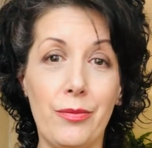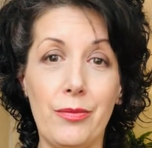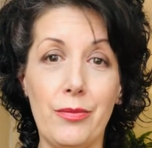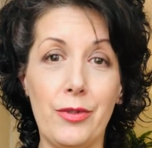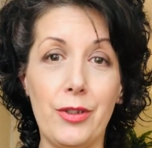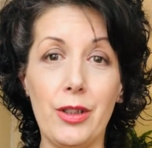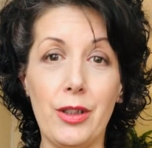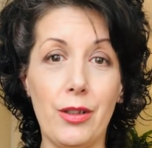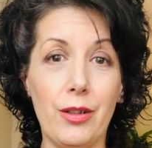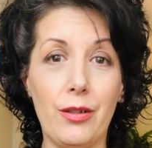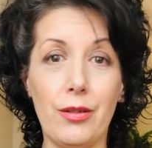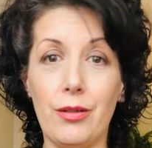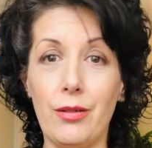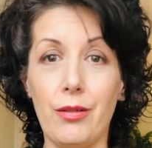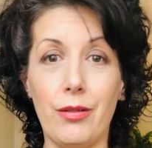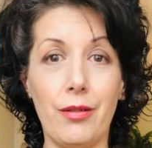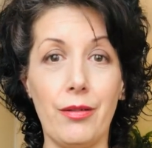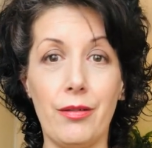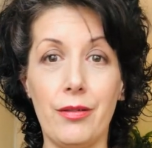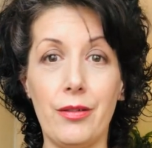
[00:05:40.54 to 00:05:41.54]
to
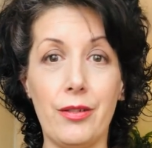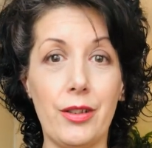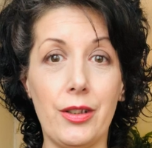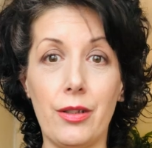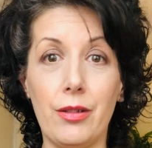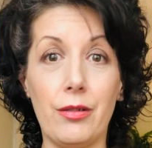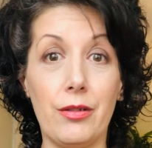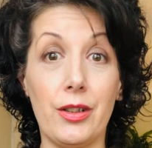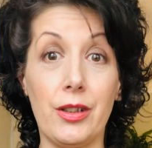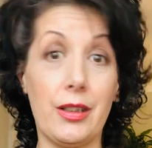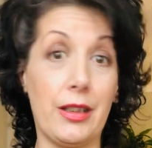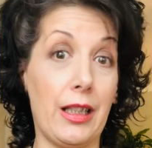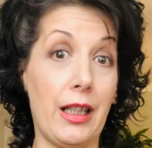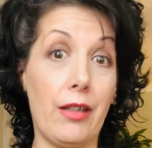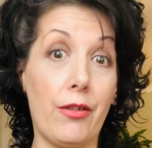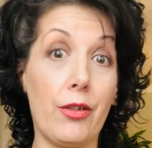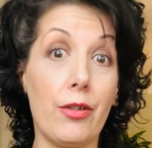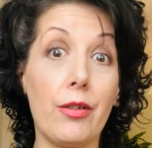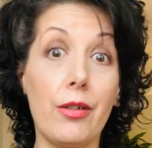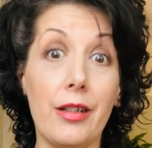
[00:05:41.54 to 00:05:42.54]
just get
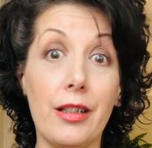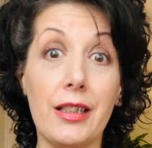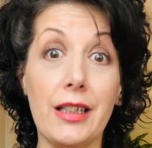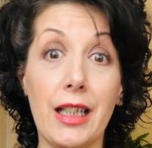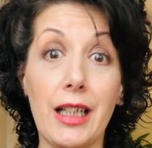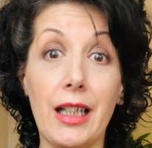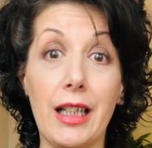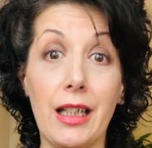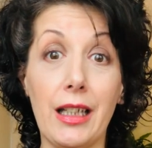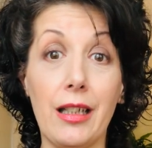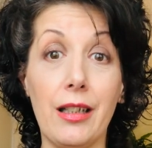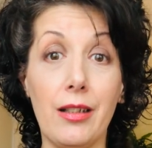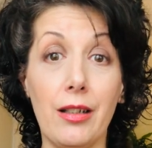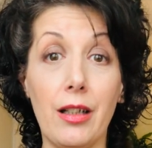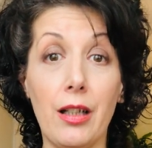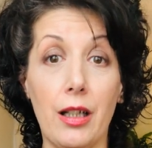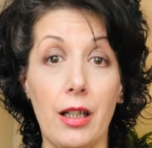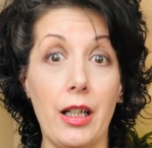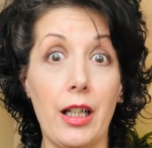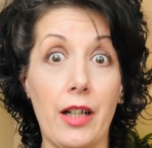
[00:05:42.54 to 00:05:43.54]
through the day
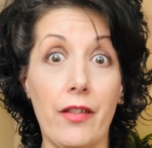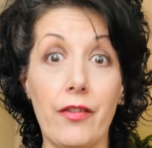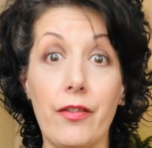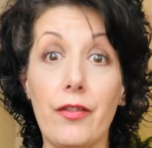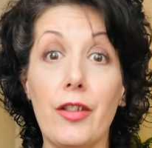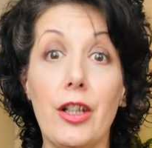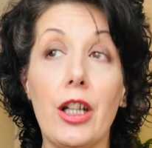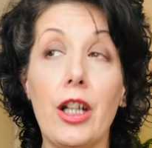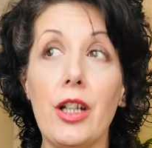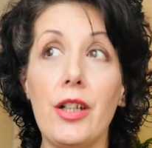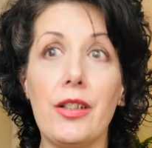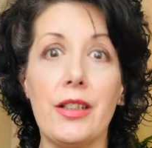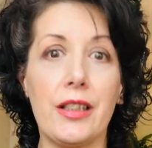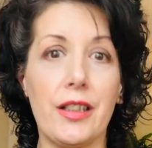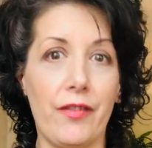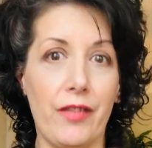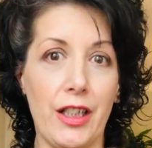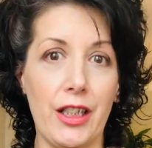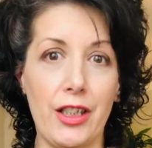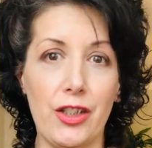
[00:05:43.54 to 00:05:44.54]
and have loads
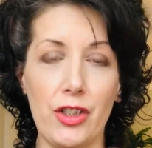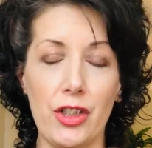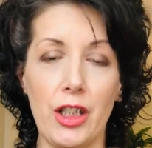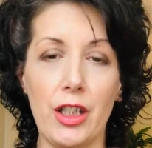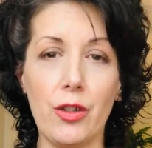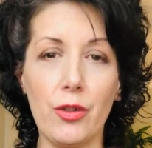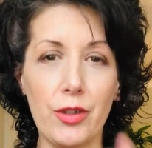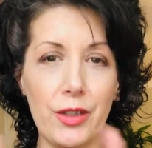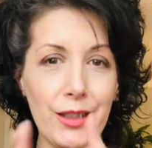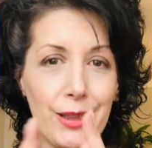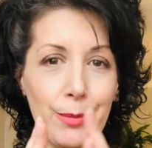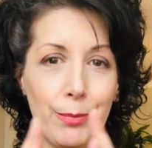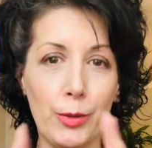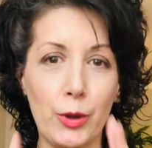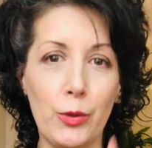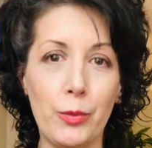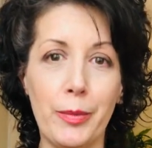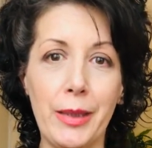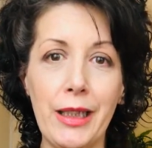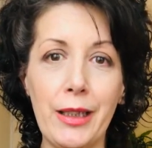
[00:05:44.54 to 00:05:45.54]
of energy on
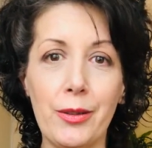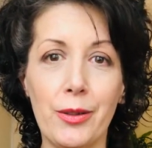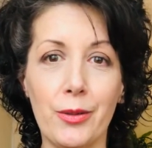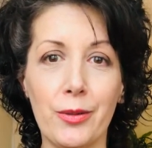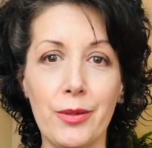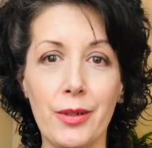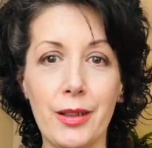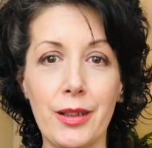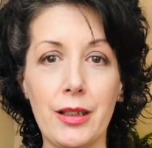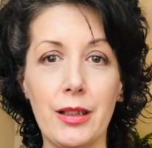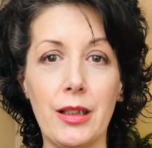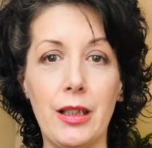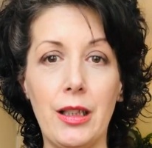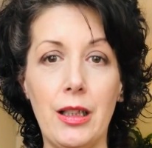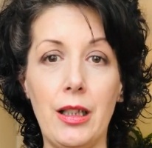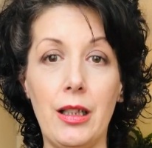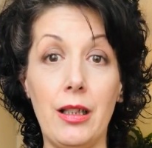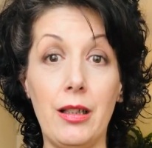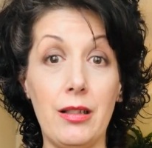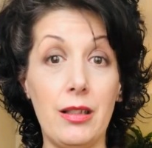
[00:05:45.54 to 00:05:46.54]
small meals.
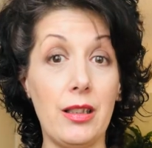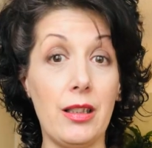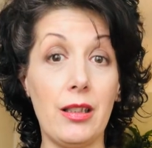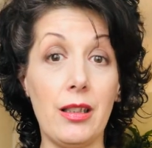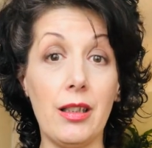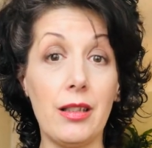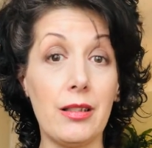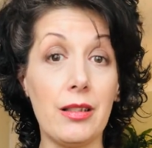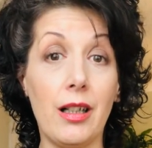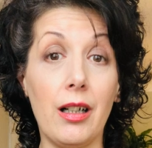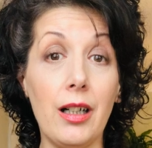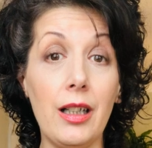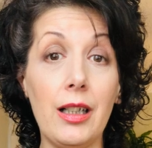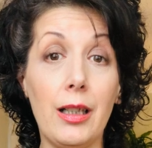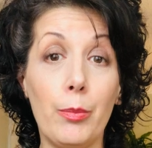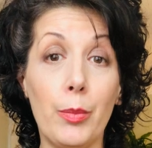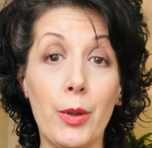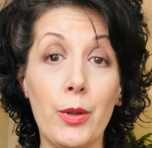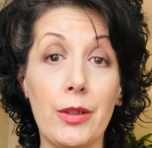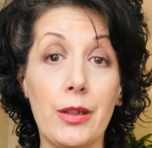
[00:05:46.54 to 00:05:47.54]
It's entirely
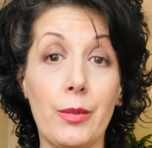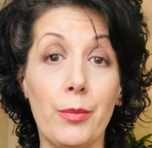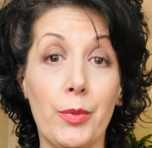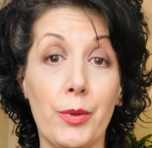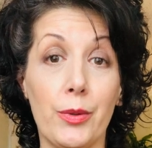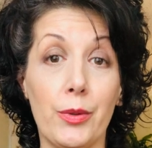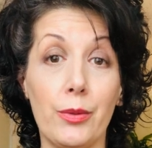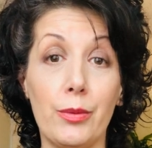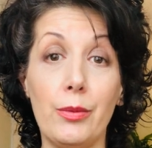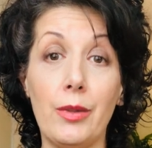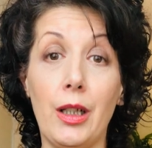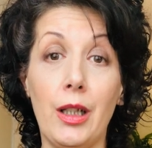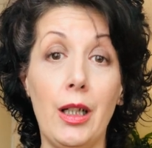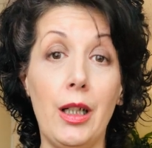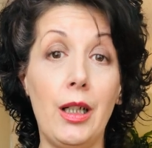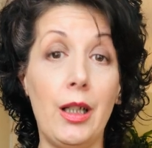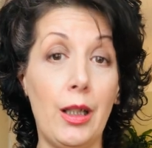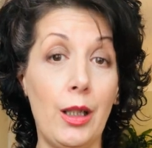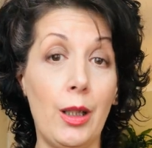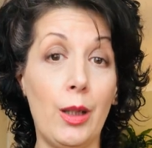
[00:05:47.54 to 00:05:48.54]
possible
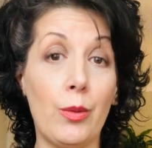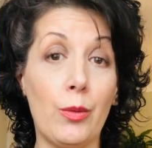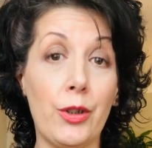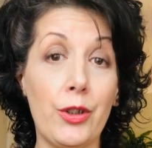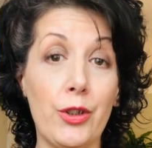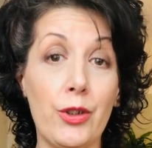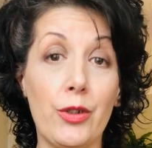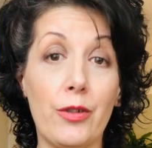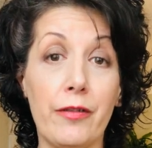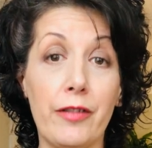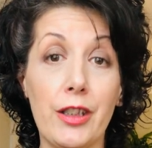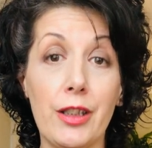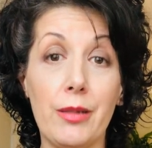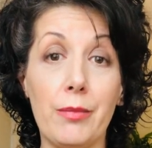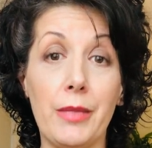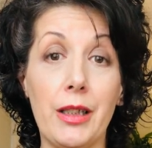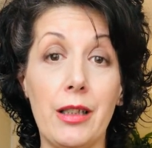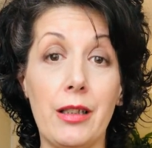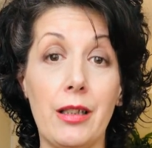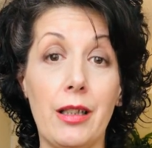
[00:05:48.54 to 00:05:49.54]
once your
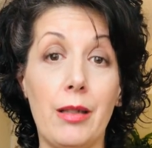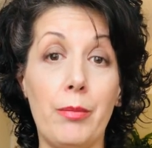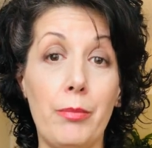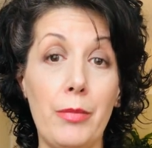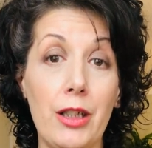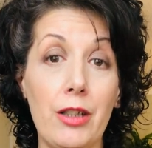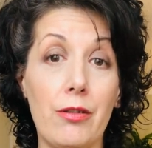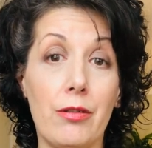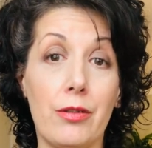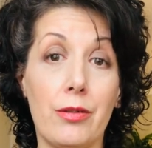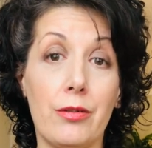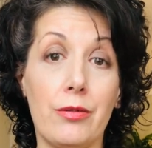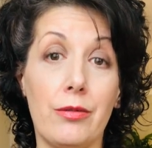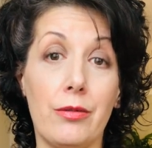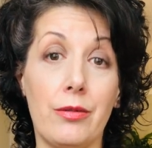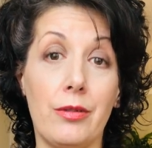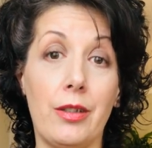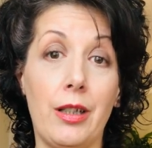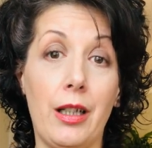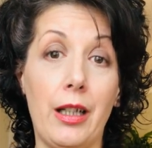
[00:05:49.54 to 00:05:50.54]
vitamin and mineral
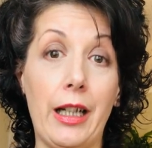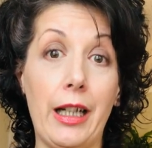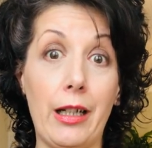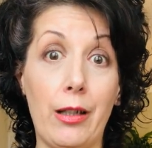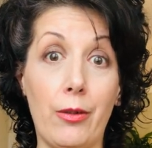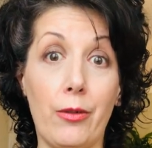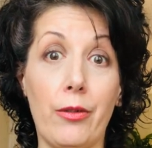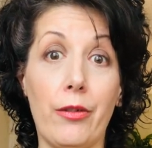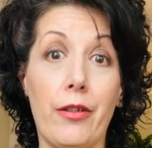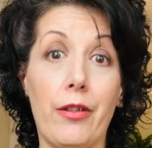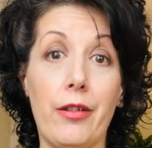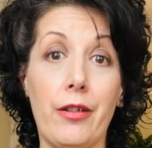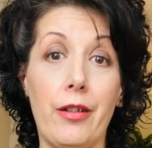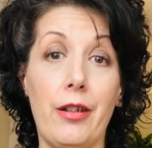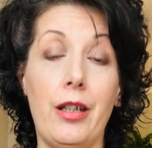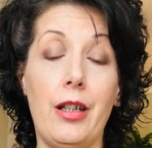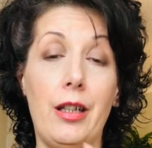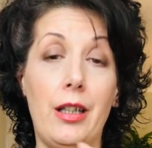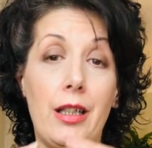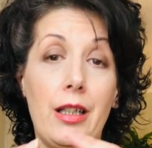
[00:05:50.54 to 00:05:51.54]
health
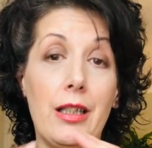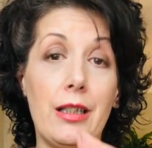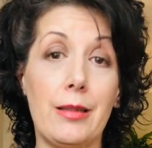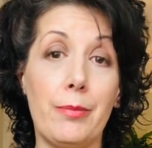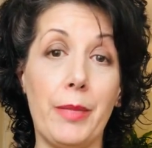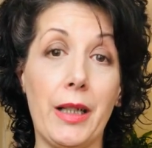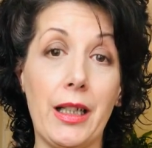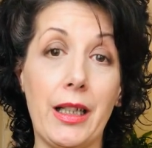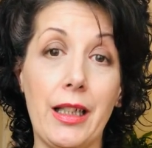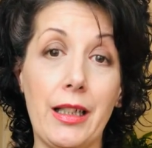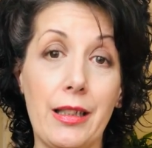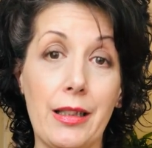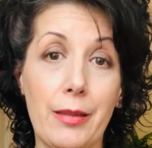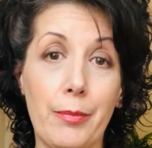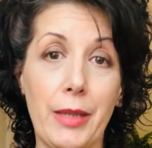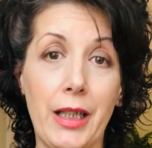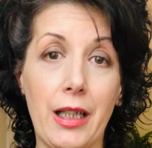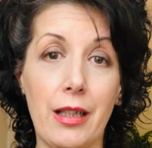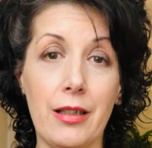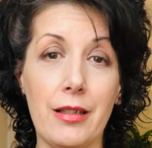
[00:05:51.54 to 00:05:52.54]
is back into
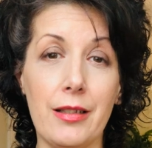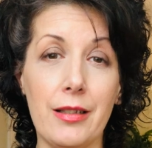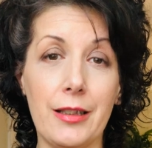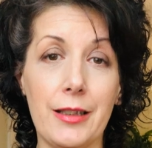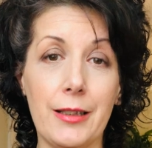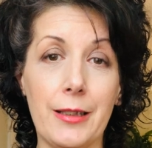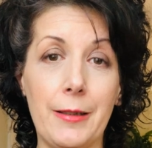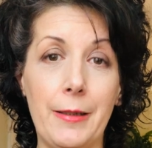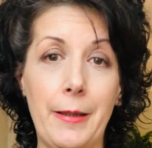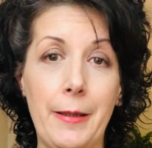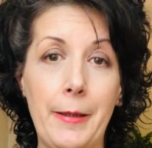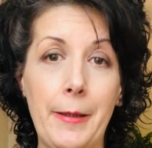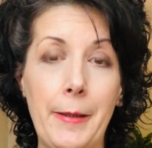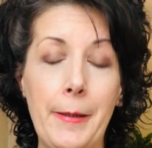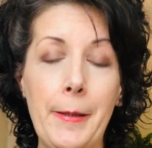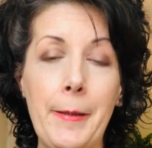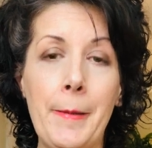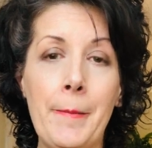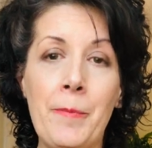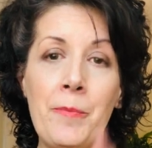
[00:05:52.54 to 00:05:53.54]
balance.
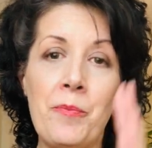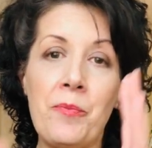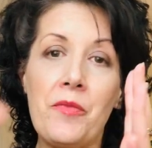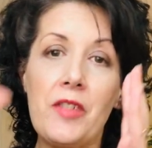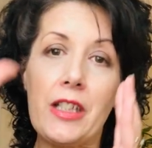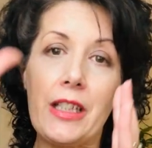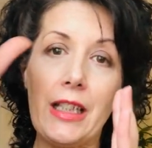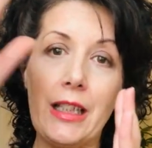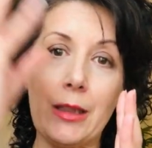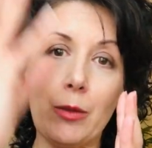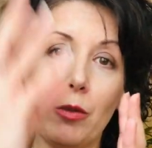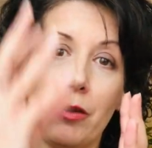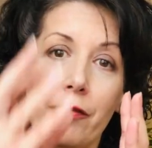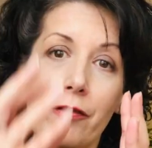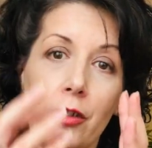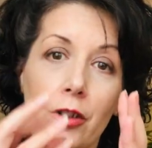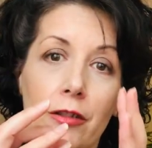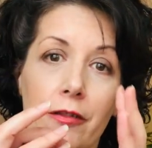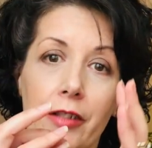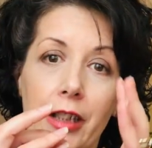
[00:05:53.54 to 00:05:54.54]
So what
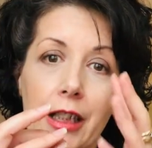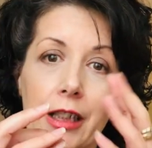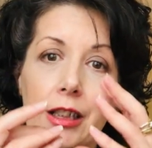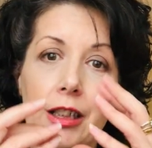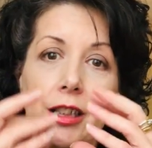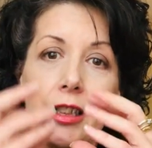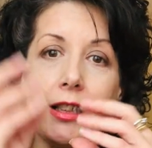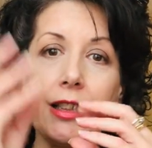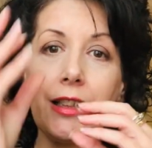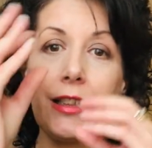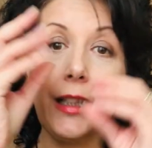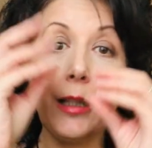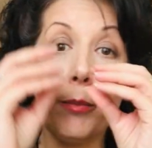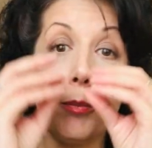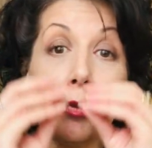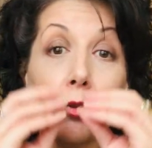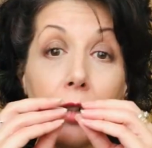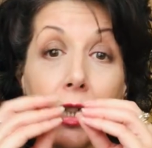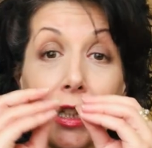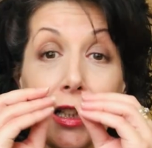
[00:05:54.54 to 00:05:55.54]
Fulvic does is it
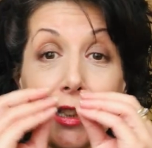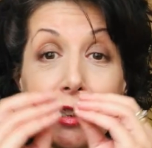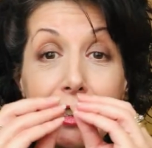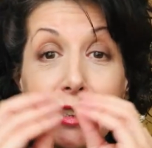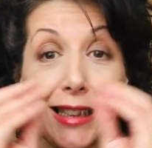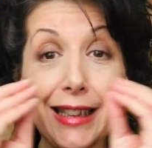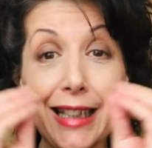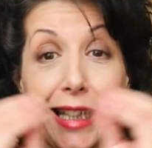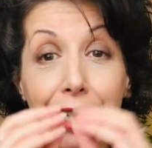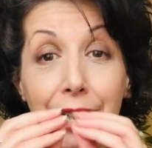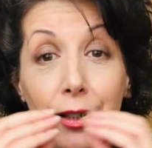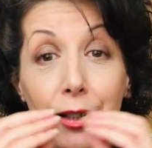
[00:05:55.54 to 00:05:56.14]
breaks down